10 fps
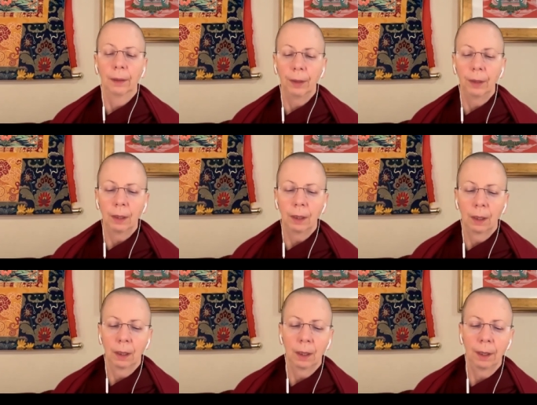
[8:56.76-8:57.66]
Given
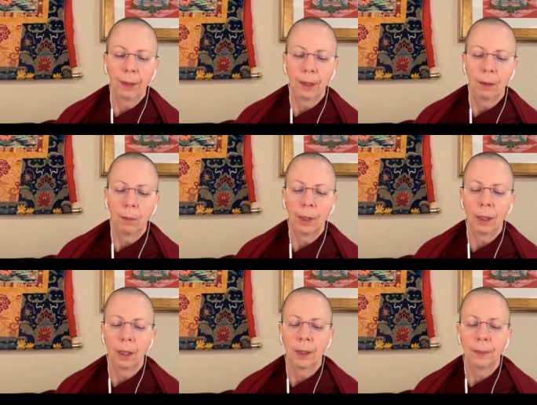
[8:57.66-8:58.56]
that everything
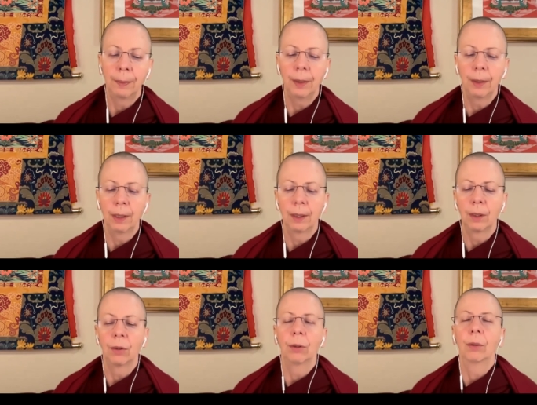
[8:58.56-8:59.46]
we experience
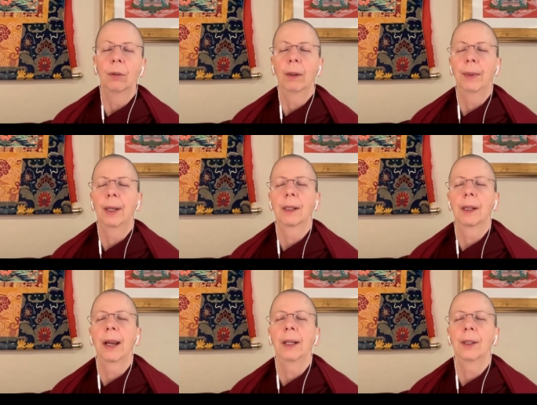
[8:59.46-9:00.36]
is due to our
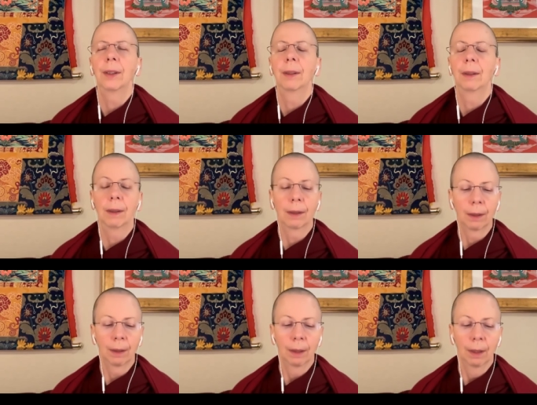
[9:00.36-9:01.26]
past actions,
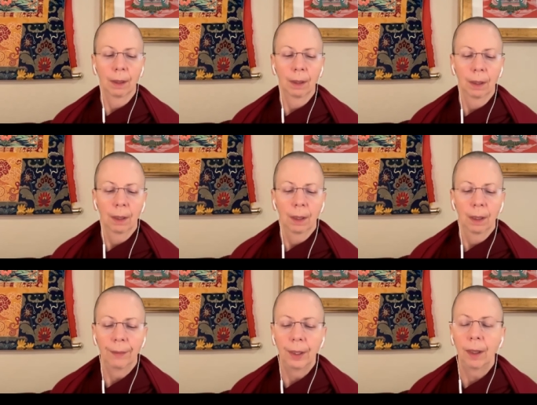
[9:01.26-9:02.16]

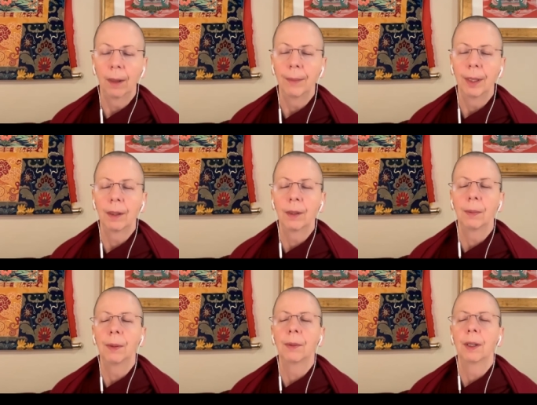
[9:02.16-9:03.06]
having harmed others,
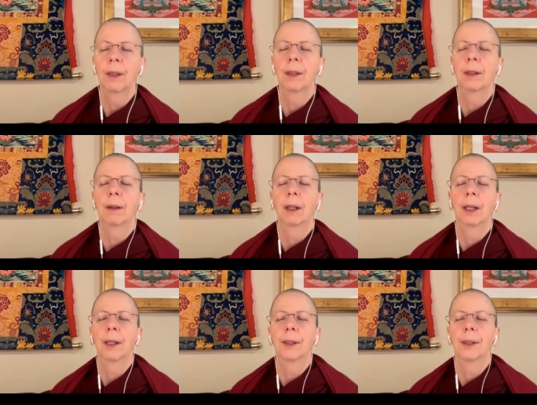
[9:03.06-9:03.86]
we will necessarily